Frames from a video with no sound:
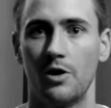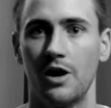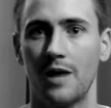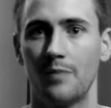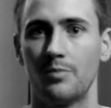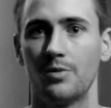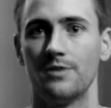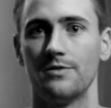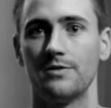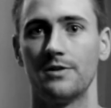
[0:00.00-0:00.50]
what will
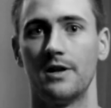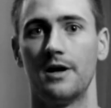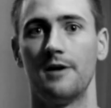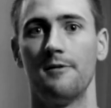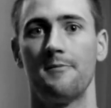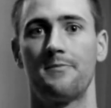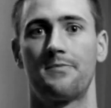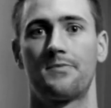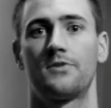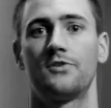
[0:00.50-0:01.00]
happen after
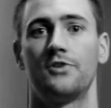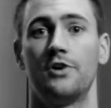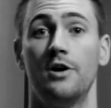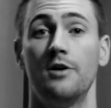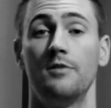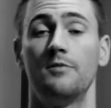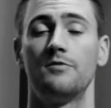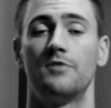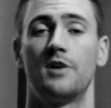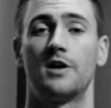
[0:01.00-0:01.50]
that
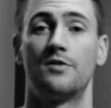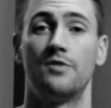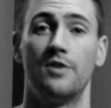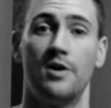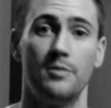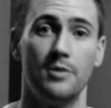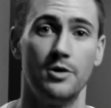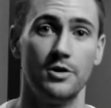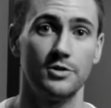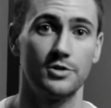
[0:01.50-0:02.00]
so thank you
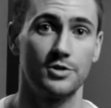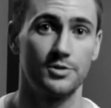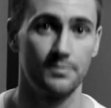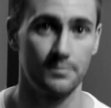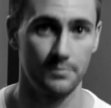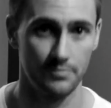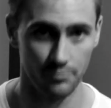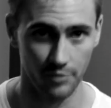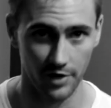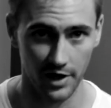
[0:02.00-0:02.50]
very much
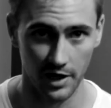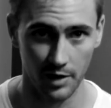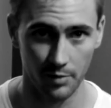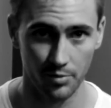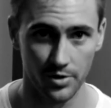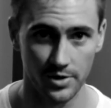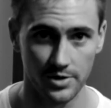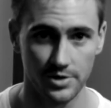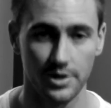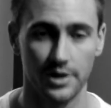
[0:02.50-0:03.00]
really
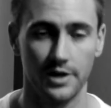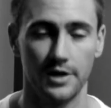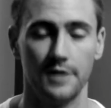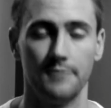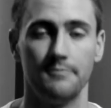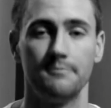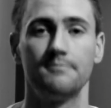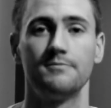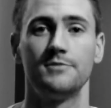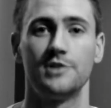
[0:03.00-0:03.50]
appreciate
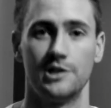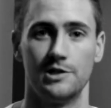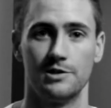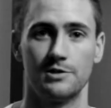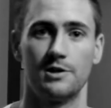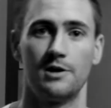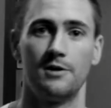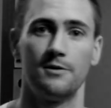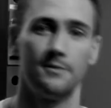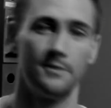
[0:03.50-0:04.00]
it
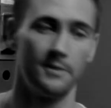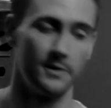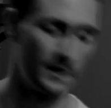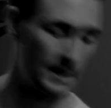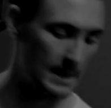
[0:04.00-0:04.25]
cheers now